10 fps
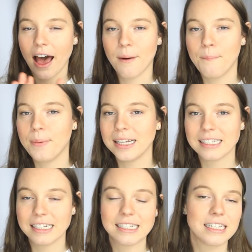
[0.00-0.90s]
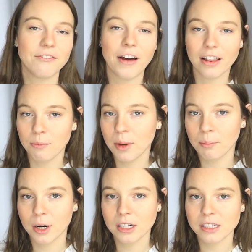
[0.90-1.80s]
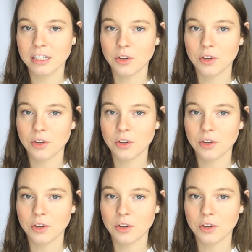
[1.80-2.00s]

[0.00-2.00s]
a business development person.